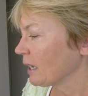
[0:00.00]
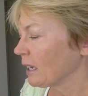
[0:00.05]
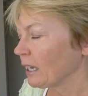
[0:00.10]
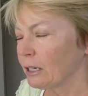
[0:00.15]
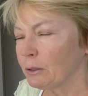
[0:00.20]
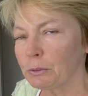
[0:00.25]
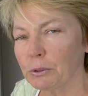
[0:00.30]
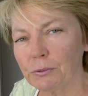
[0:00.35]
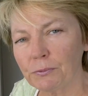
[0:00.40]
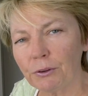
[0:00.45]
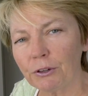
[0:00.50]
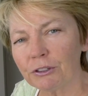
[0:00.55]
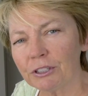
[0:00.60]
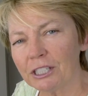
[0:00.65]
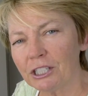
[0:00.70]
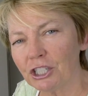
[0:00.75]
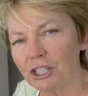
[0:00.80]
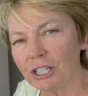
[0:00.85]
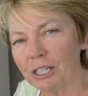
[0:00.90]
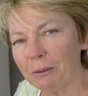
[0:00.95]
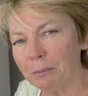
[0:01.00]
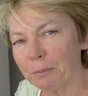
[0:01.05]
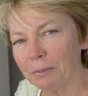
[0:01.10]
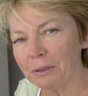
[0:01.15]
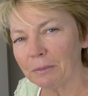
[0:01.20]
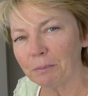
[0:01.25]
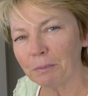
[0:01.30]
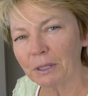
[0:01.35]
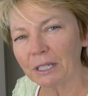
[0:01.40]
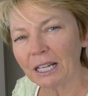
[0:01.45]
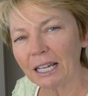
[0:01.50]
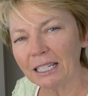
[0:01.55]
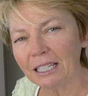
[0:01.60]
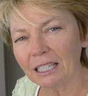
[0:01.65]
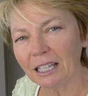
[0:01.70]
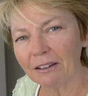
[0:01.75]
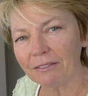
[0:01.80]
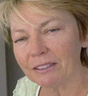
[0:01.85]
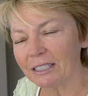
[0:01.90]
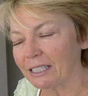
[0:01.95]
It was very cheap, but I
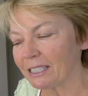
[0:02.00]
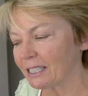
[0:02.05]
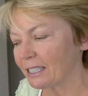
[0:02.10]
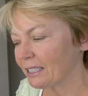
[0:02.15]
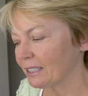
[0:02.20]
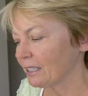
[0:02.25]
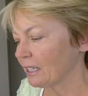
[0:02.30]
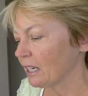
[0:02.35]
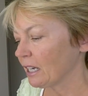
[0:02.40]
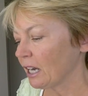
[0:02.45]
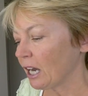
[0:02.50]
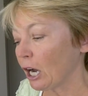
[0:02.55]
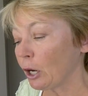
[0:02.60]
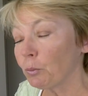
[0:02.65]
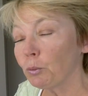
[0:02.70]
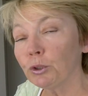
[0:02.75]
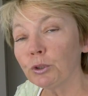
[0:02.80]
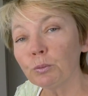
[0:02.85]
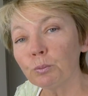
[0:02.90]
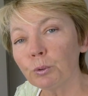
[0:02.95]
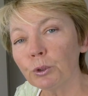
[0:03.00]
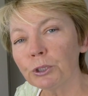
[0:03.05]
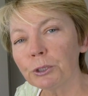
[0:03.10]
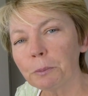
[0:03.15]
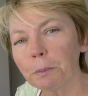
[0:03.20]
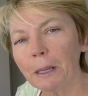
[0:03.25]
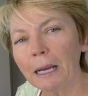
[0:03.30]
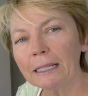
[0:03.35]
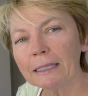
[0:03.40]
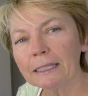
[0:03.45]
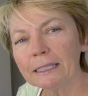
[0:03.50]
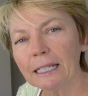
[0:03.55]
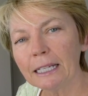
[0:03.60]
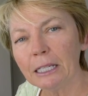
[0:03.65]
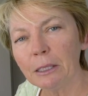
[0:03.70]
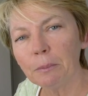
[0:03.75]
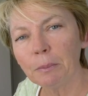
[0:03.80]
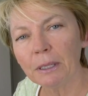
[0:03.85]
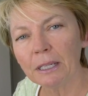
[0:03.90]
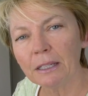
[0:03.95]
love it. I wouldn't want a palette
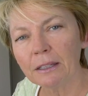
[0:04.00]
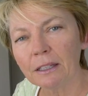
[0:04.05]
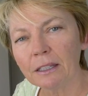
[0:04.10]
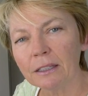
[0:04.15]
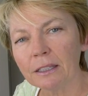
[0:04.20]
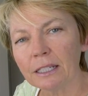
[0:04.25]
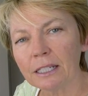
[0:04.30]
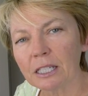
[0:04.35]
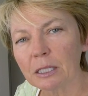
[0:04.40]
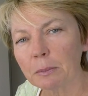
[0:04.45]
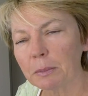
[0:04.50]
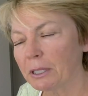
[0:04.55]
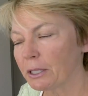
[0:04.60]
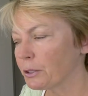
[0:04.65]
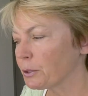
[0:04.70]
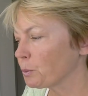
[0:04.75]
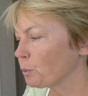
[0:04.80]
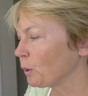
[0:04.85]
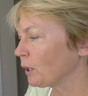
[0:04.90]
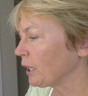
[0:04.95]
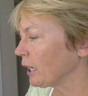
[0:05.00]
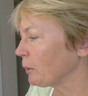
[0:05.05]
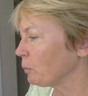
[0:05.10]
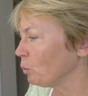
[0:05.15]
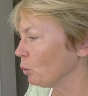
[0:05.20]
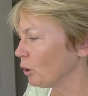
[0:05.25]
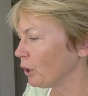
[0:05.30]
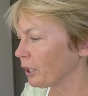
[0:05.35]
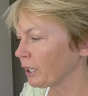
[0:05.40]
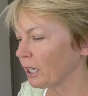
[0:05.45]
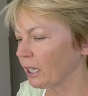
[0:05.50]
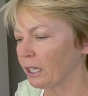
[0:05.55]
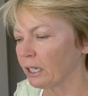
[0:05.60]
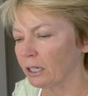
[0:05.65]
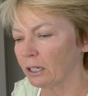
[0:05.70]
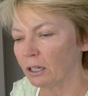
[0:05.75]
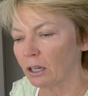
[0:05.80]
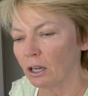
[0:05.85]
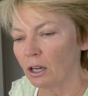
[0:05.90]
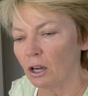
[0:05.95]
any bigger than this, because when I'm
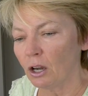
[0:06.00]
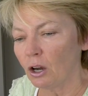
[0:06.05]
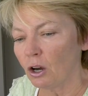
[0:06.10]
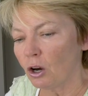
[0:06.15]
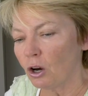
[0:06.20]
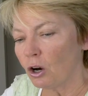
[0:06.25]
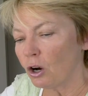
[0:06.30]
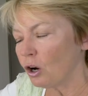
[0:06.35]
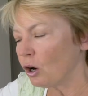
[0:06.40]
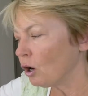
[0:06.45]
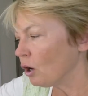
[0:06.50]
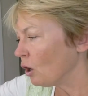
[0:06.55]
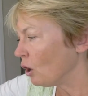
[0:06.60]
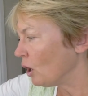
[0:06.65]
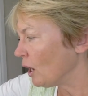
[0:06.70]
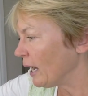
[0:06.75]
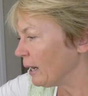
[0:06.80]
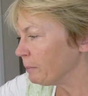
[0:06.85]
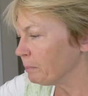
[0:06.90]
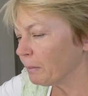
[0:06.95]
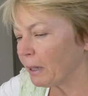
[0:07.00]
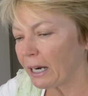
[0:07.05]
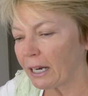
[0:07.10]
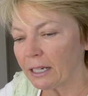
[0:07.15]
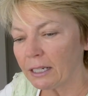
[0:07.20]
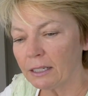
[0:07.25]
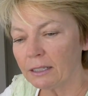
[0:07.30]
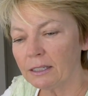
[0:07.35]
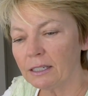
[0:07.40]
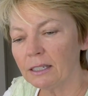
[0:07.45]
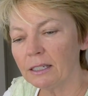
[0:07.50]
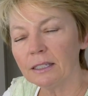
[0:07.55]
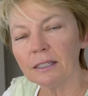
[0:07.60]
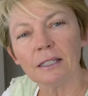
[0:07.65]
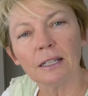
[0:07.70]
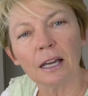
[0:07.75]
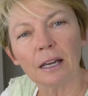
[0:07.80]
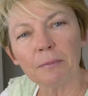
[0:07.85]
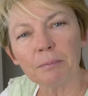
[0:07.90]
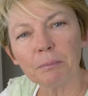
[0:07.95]
working at my
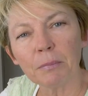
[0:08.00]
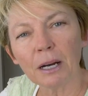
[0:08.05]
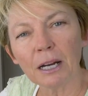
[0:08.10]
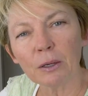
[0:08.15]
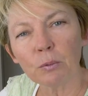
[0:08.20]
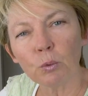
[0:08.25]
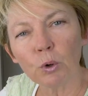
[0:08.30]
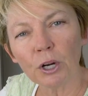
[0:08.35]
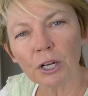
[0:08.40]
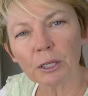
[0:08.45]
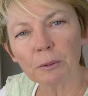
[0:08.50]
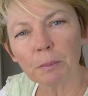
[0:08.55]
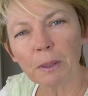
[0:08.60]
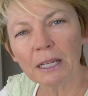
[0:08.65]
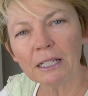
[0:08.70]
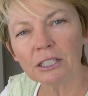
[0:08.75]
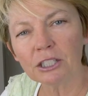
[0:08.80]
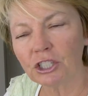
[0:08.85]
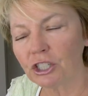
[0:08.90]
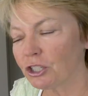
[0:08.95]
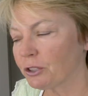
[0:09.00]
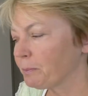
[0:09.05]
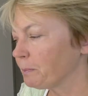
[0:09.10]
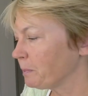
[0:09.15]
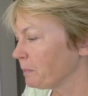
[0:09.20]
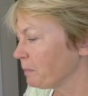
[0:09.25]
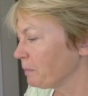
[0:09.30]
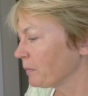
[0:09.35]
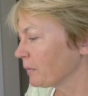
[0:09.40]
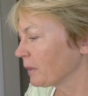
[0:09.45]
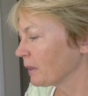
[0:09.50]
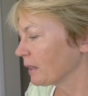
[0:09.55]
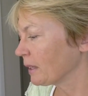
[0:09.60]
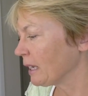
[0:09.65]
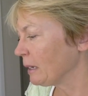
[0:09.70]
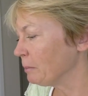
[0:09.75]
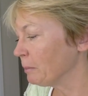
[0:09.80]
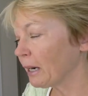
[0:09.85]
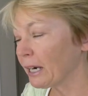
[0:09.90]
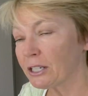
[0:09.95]
workbench
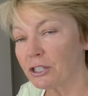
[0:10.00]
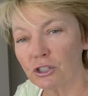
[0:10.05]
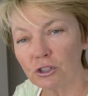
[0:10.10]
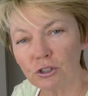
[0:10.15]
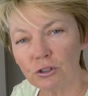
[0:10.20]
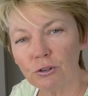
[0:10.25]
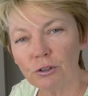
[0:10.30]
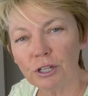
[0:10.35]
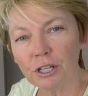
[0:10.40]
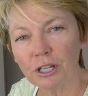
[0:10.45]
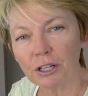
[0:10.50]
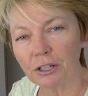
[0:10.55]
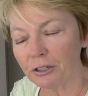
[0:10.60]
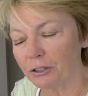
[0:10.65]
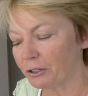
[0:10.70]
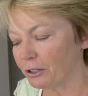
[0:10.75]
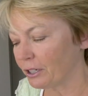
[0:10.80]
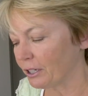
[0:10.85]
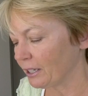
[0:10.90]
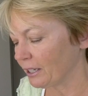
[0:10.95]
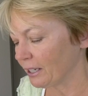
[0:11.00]
in my studio,